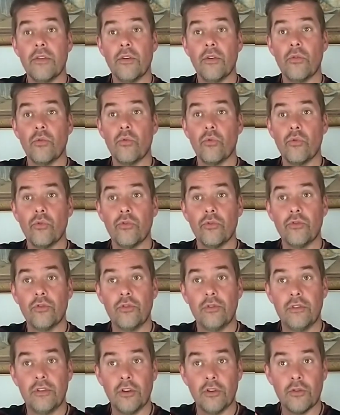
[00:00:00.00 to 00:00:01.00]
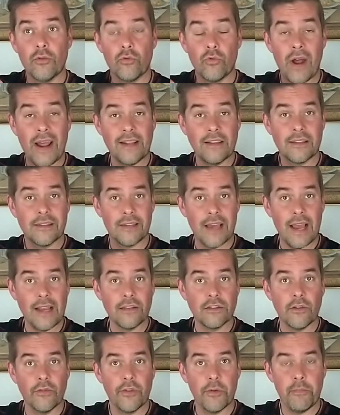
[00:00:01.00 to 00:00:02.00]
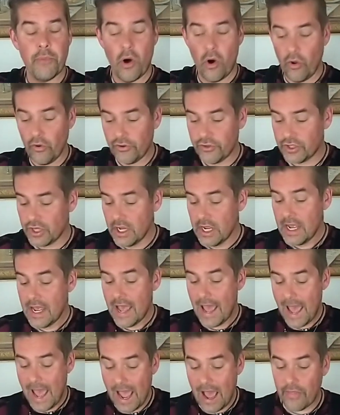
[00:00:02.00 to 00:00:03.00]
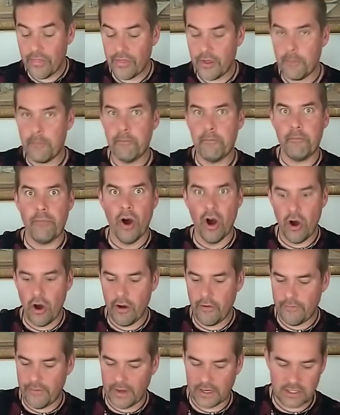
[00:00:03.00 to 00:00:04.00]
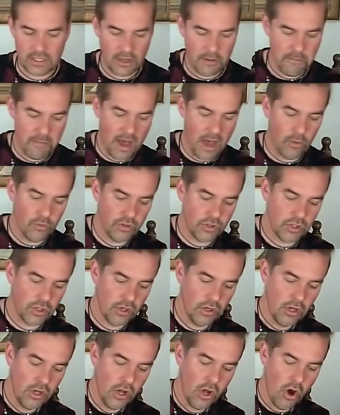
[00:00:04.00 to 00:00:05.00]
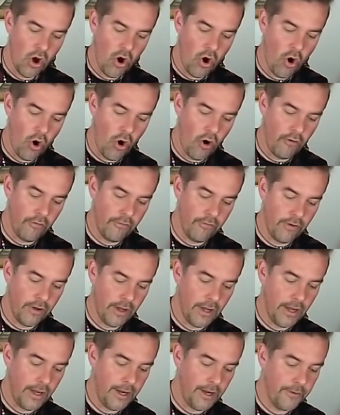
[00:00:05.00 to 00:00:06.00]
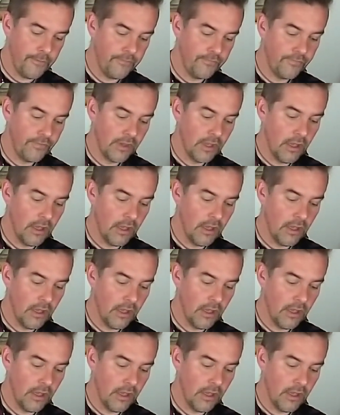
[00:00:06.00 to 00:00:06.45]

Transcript: the right size of the pot, and the perfect amount of the